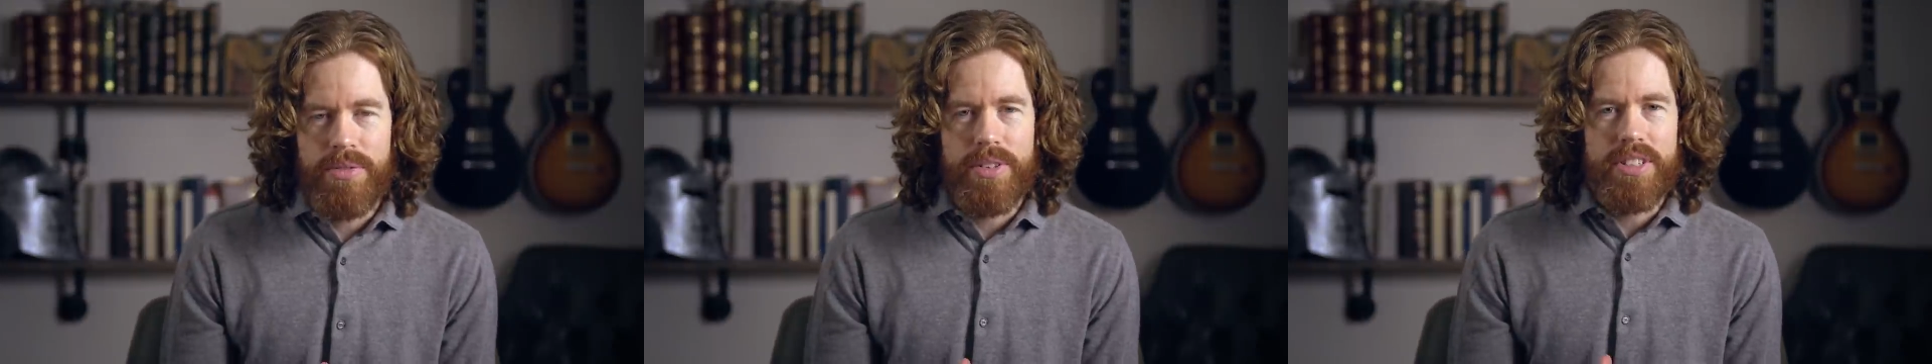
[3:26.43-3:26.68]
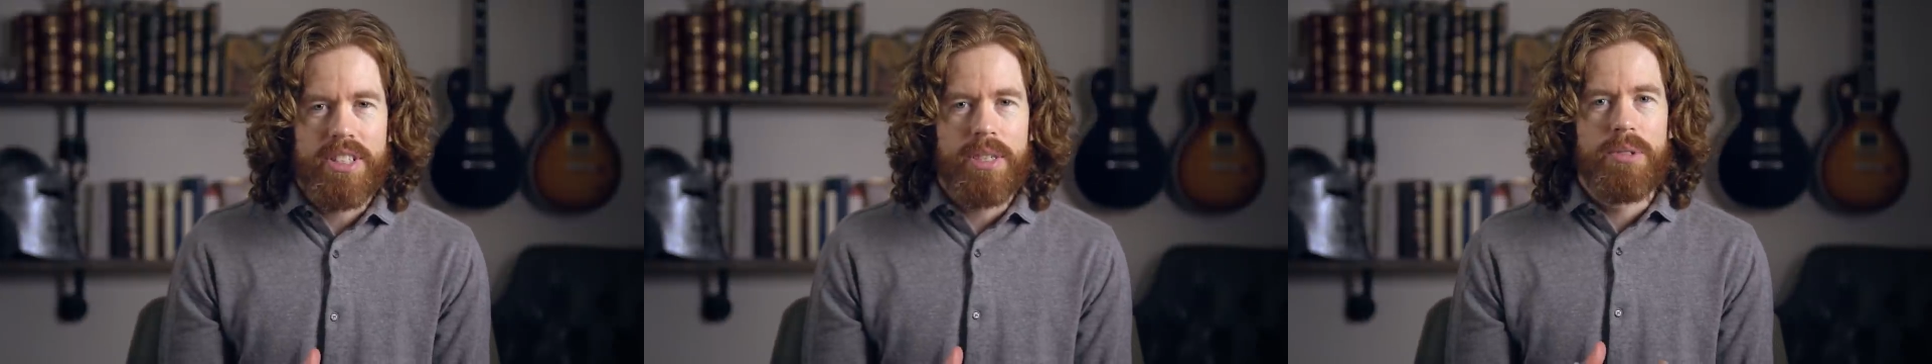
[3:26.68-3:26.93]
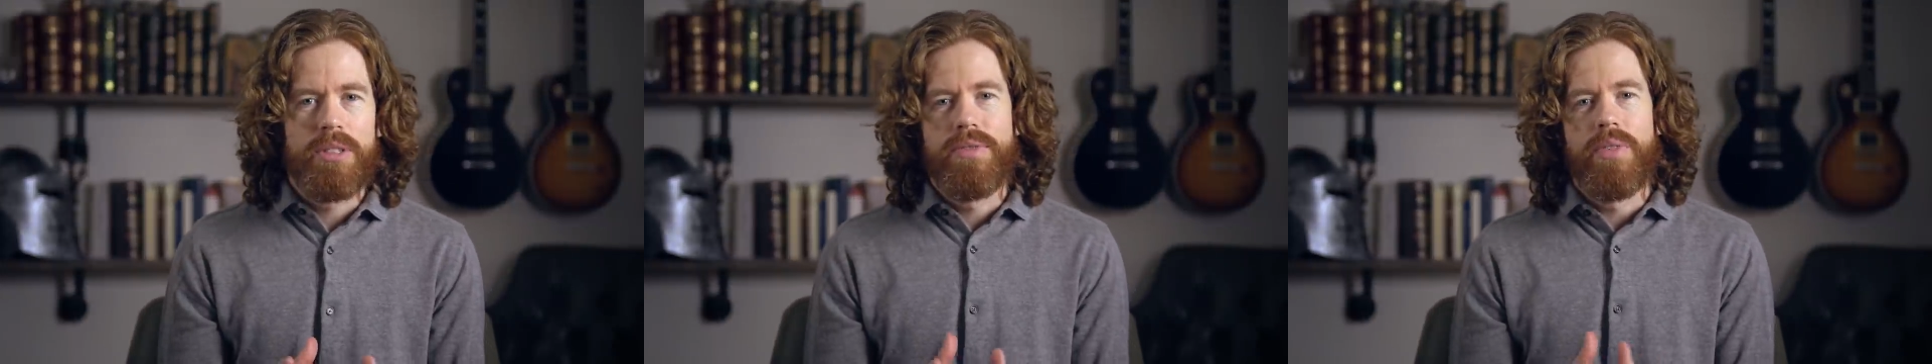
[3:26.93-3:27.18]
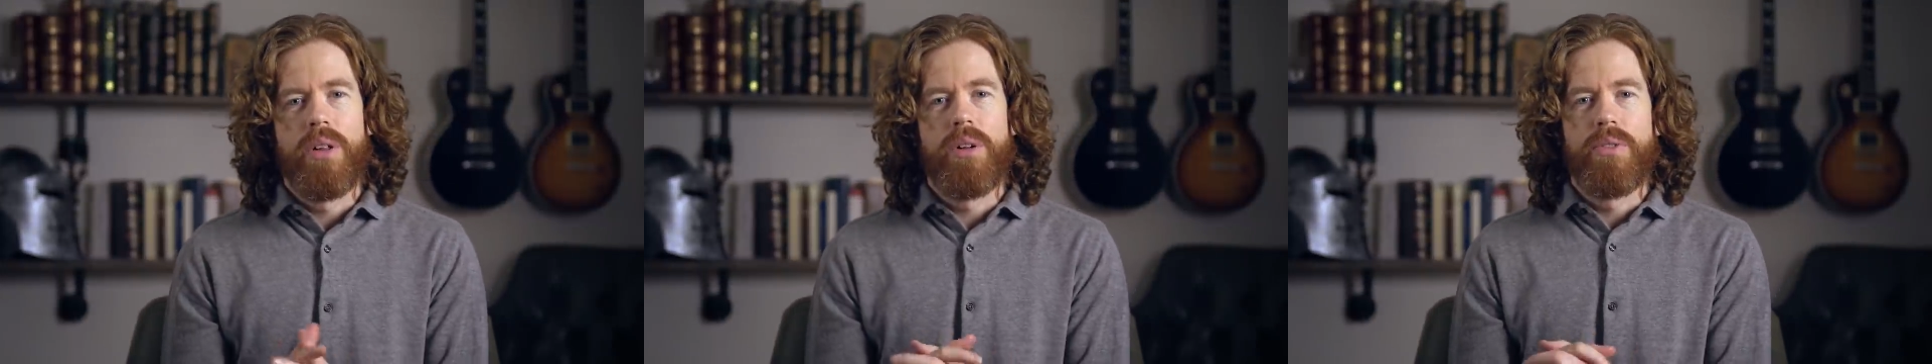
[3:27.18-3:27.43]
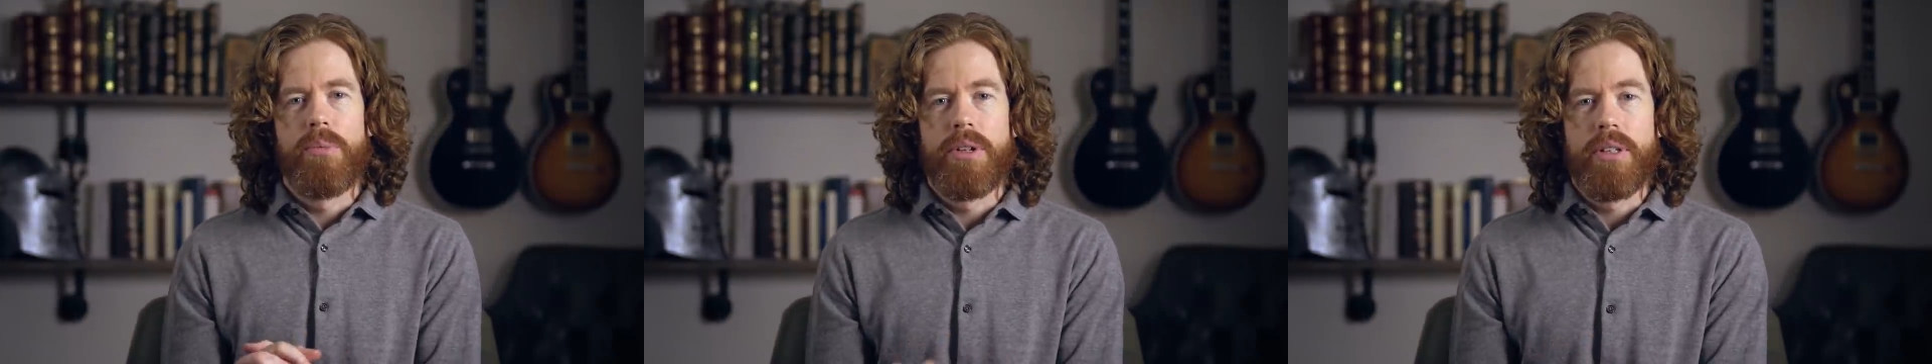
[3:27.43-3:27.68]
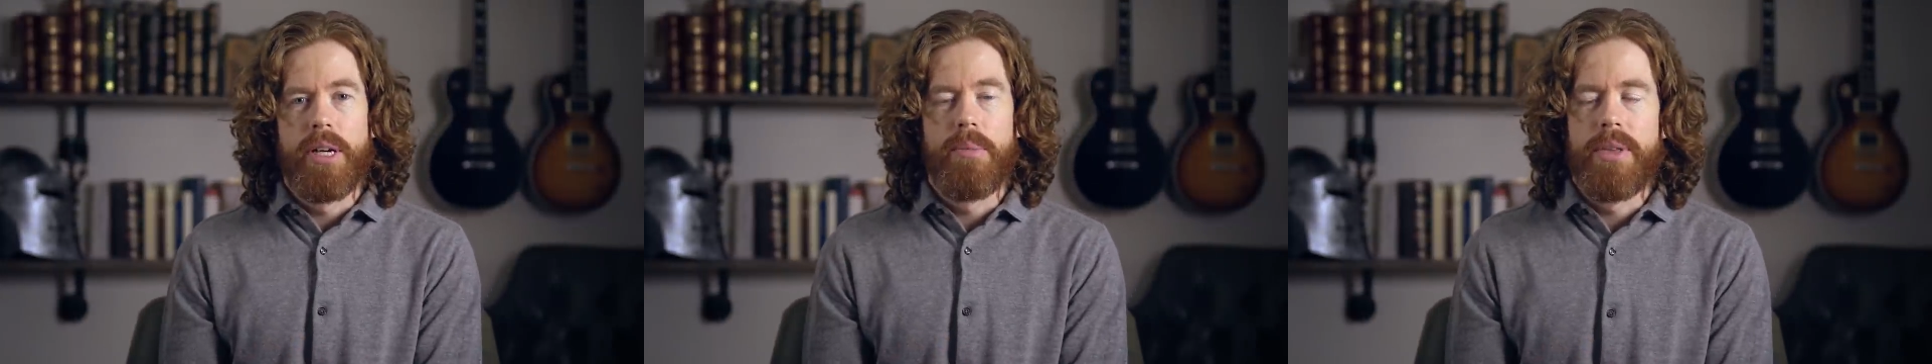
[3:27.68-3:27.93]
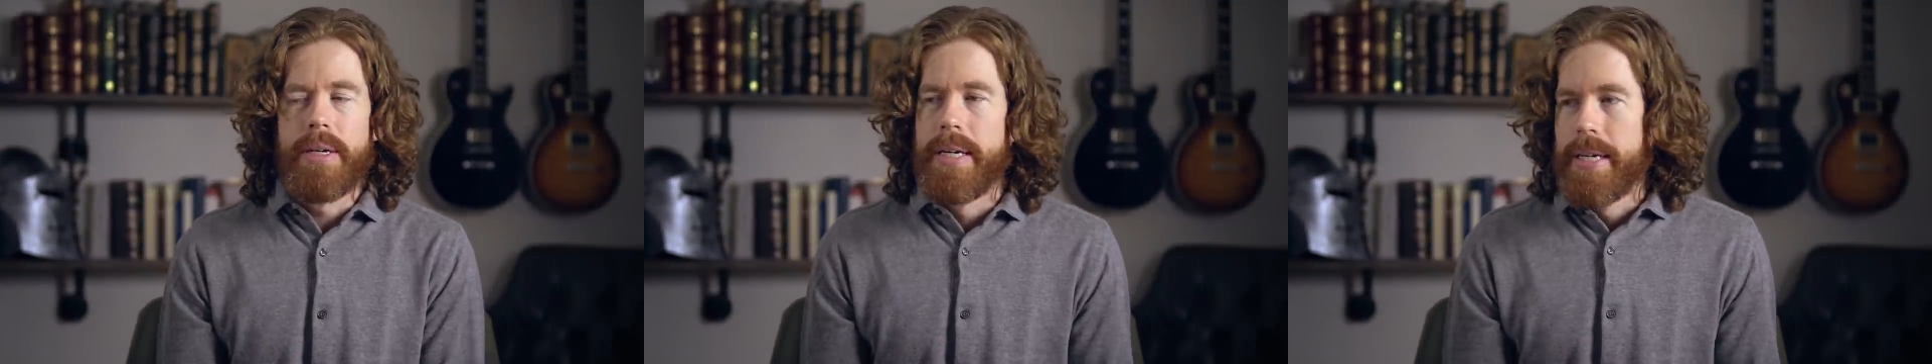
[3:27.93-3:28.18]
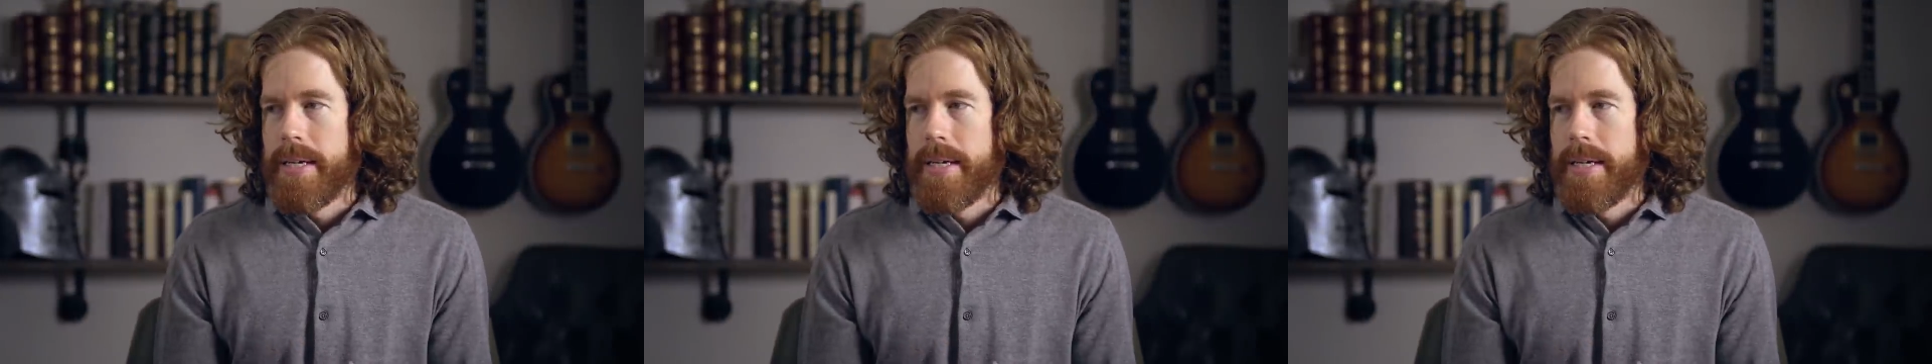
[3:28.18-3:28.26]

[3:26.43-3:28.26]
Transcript: for this seems to follow from the claim that